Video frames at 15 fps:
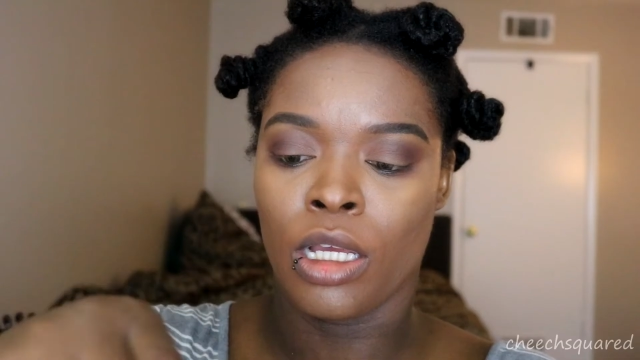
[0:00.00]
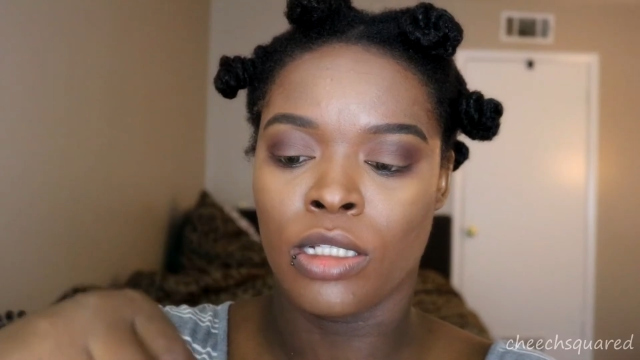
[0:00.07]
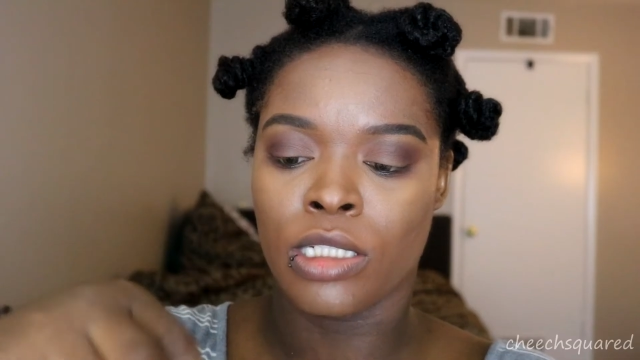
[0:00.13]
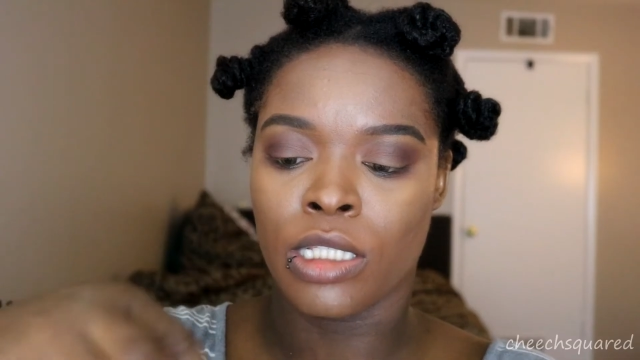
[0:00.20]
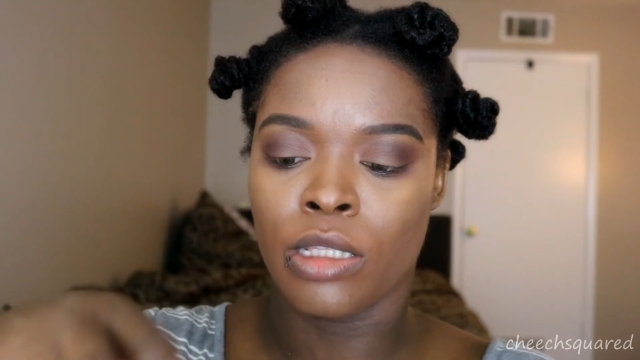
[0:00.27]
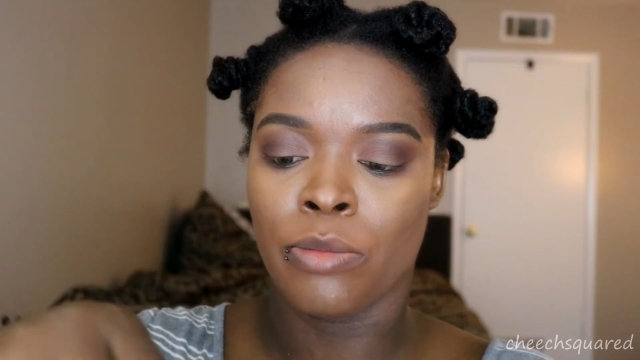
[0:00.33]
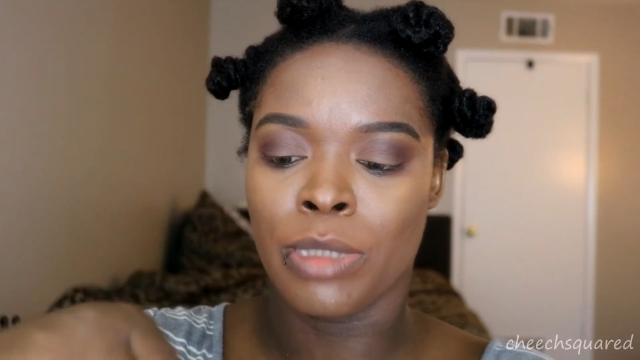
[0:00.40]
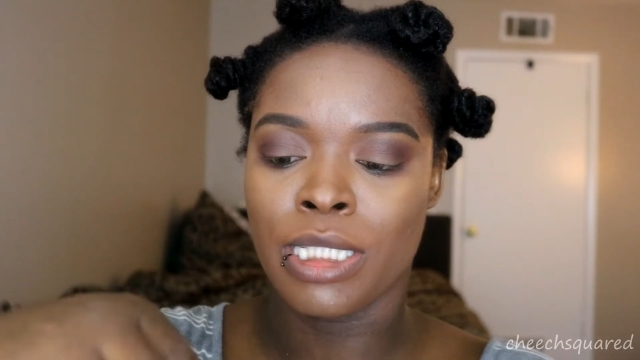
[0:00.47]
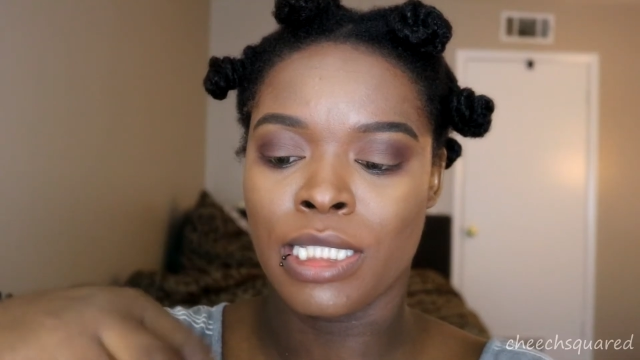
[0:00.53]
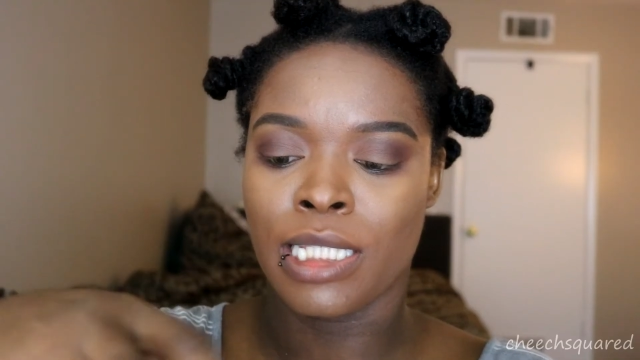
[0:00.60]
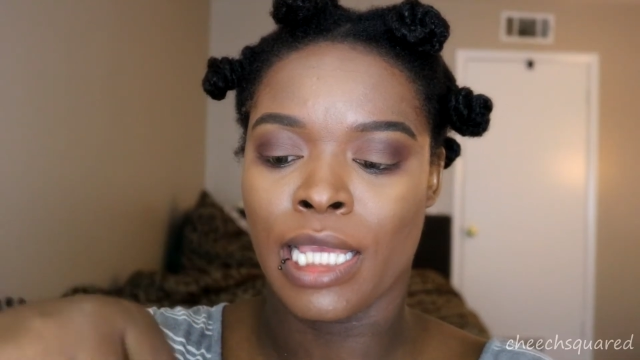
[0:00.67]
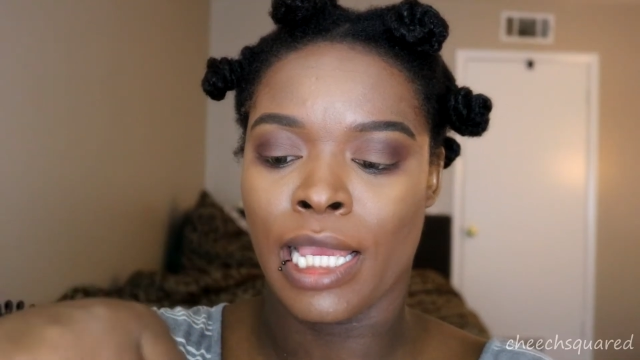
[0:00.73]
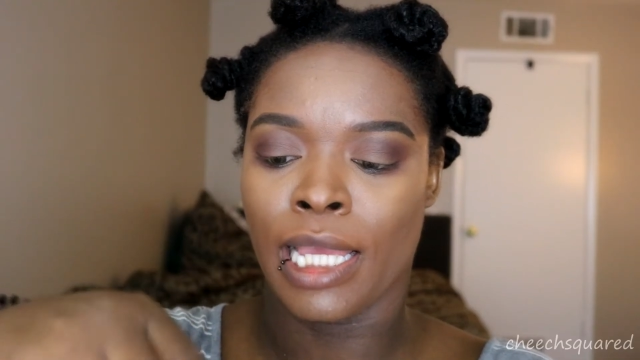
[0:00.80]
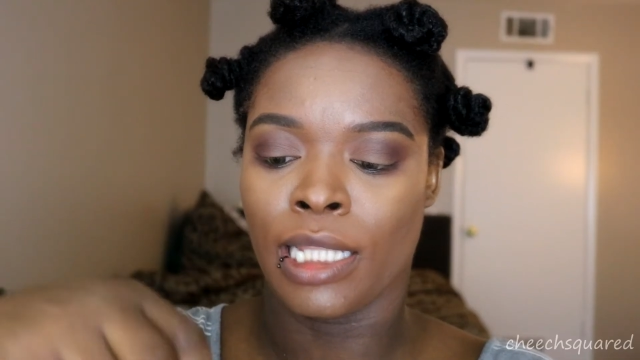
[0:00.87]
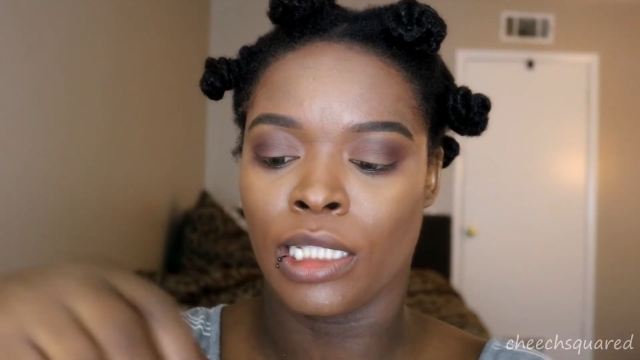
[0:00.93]
Onto the
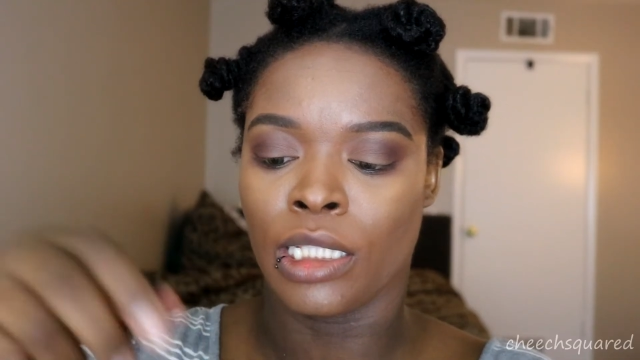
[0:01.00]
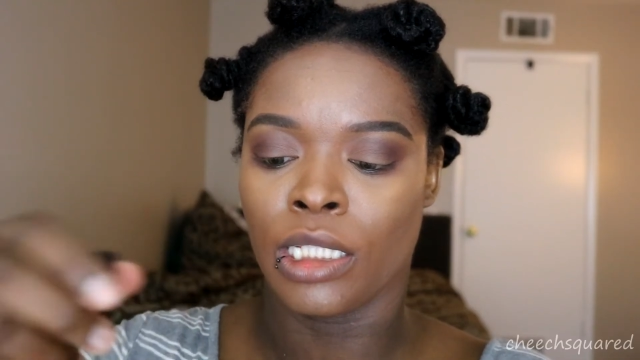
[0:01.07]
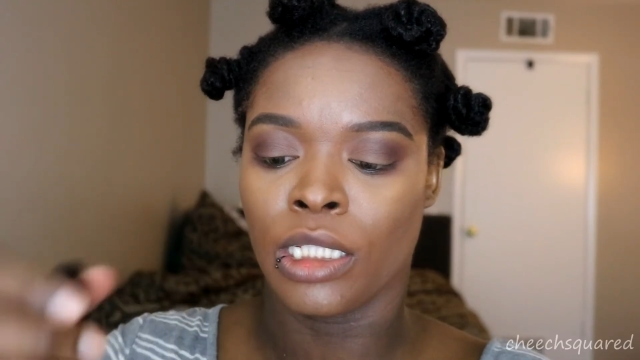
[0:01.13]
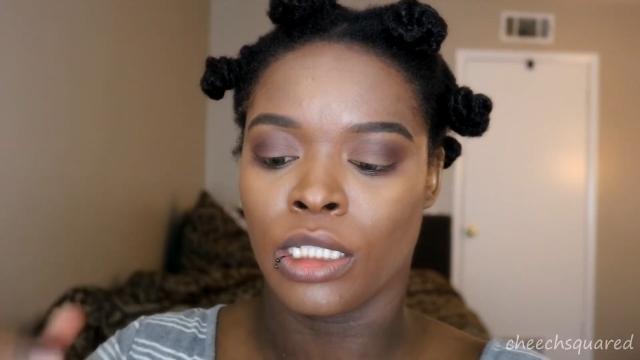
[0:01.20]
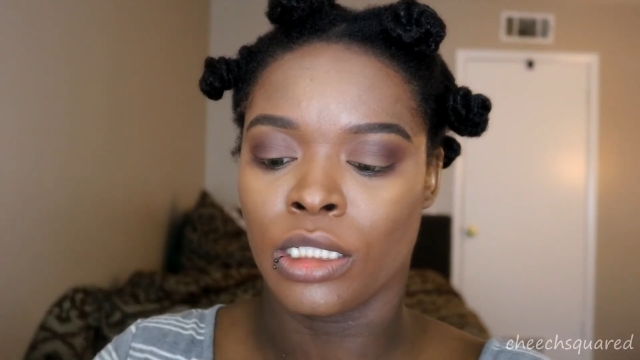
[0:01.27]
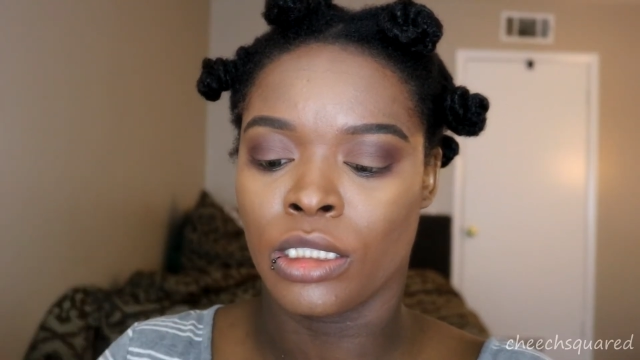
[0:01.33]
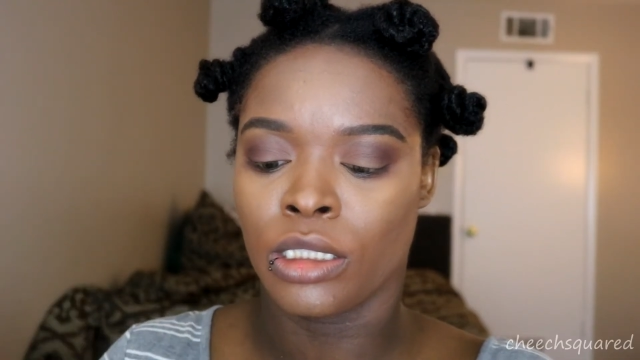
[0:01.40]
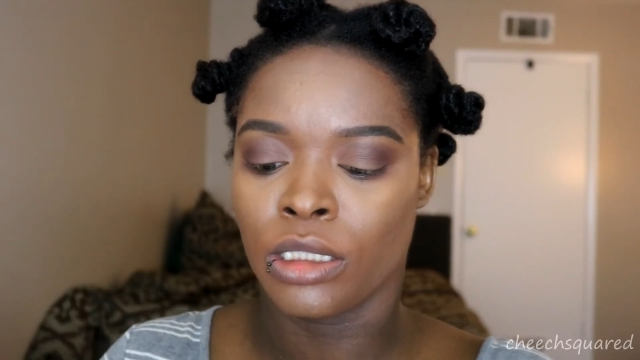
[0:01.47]
metallic.